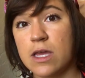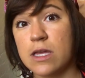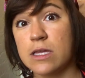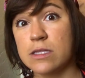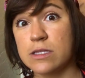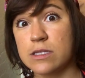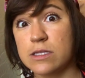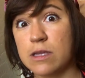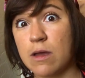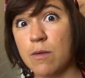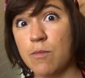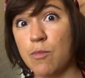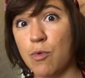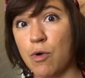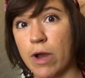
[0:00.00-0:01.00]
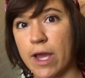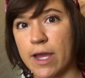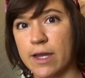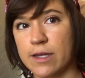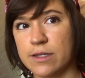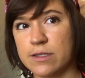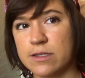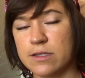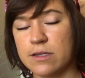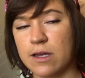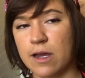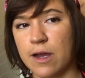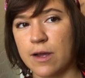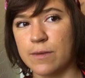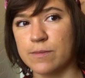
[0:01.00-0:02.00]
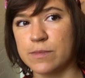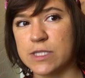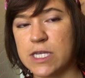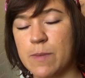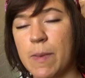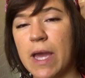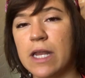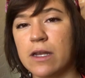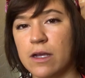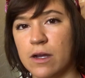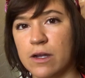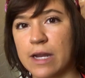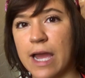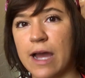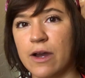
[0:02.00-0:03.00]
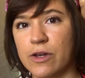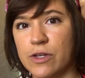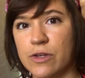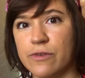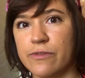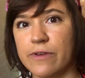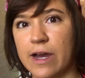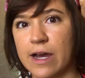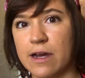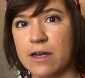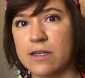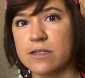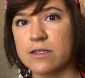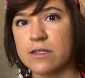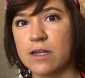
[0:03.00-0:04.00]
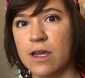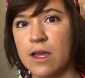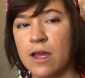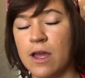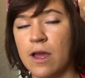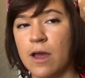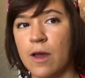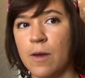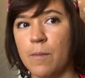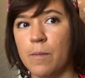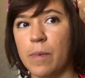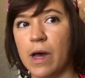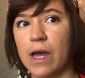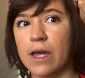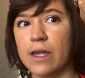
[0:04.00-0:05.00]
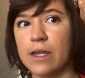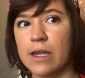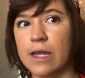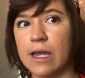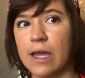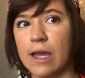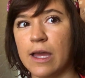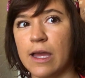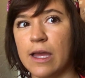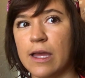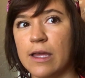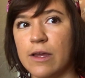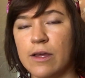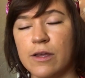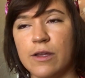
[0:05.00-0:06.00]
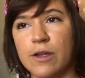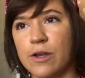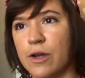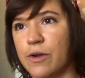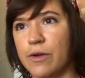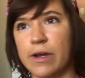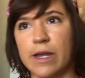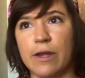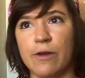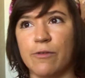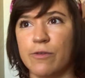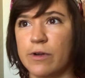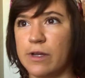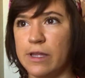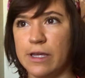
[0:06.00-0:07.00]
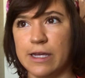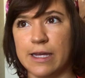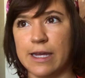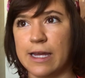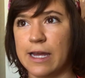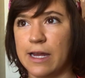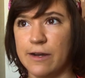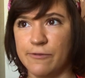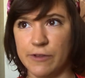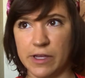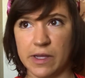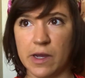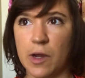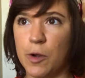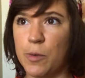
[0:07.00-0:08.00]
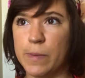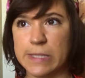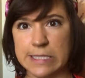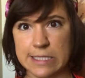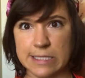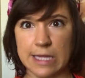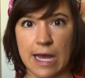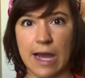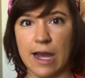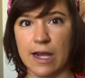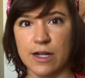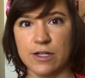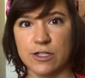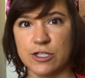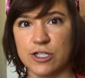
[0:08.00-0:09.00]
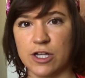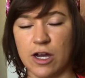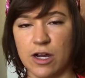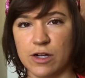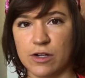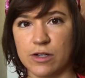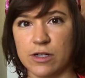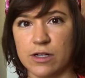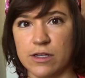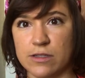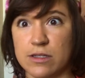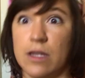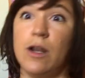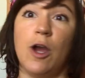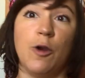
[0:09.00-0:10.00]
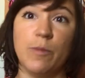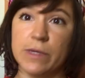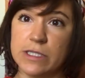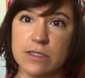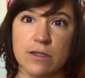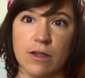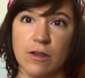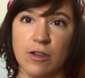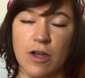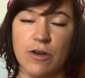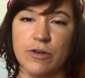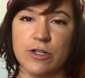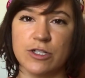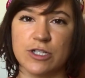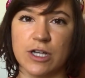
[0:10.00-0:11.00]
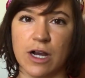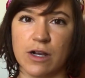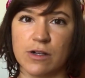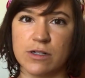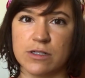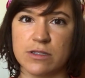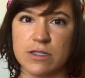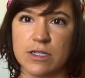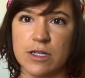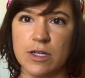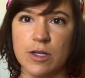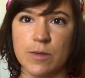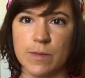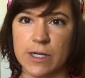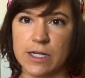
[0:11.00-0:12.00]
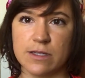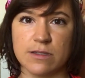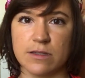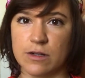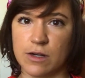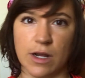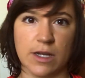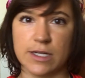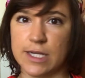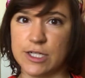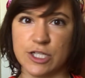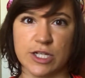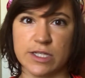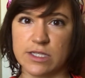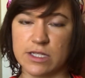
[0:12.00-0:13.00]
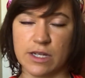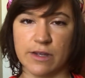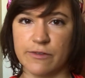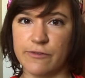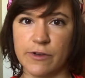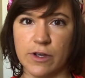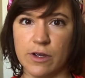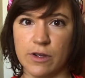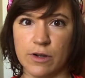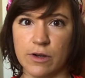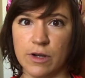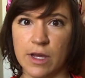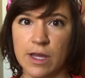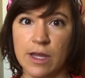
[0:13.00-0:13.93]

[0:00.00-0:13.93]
In some ways, um, depending on how you fast, but you know, it really it kind of like opens the higher chakras. It opens the lower chakras too because they're not digesting food